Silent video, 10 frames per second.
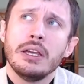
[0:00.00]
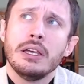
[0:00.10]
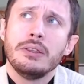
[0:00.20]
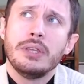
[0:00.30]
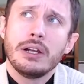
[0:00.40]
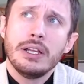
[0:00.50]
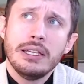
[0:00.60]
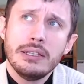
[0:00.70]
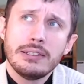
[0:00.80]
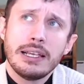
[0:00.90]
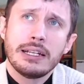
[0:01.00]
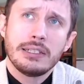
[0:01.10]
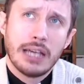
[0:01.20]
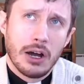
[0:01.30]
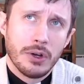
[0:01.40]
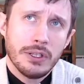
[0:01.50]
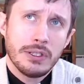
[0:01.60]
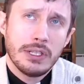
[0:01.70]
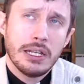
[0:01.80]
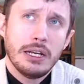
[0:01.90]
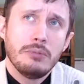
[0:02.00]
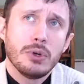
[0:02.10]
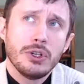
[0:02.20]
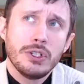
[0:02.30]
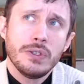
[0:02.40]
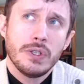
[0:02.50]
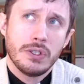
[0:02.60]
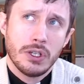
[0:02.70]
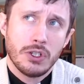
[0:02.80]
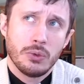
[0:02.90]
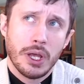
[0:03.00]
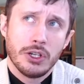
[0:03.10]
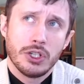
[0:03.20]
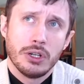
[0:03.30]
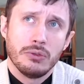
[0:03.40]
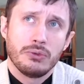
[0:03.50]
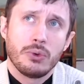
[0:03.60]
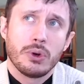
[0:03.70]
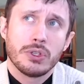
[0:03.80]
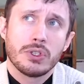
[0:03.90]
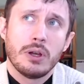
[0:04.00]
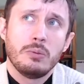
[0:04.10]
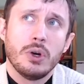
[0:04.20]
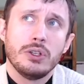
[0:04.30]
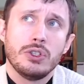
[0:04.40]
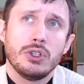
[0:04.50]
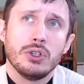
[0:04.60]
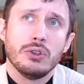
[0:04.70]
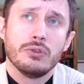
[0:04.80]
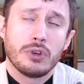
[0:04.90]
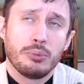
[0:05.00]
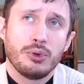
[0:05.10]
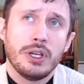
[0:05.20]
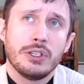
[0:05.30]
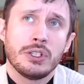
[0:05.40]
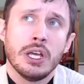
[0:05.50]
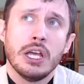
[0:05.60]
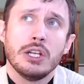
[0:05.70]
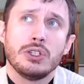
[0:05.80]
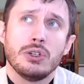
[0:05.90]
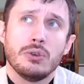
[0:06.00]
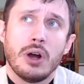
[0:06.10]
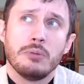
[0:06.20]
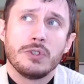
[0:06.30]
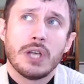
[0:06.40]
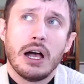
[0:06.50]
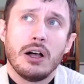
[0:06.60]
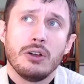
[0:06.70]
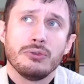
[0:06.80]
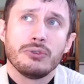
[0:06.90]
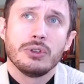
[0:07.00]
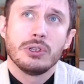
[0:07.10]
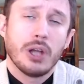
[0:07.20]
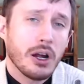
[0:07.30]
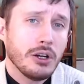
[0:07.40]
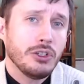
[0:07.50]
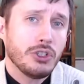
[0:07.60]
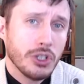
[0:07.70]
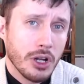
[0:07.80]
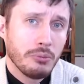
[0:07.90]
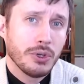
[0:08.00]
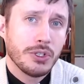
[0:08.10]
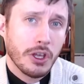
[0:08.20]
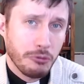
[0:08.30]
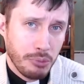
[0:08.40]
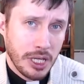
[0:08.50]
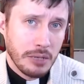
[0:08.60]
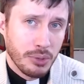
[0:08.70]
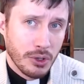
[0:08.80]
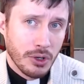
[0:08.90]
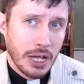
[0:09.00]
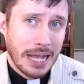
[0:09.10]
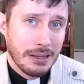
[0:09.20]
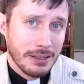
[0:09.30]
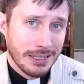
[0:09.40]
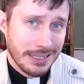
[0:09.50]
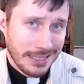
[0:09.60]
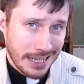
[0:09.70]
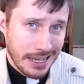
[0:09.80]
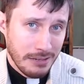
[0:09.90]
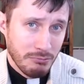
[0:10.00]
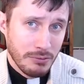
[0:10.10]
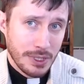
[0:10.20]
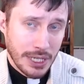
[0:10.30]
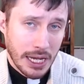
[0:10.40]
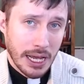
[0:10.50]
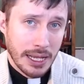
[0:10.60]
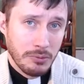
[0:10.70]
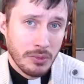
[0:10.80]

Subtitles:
There is an allowance in an emergency situation for a priest to absolve large numbers of people at the same time.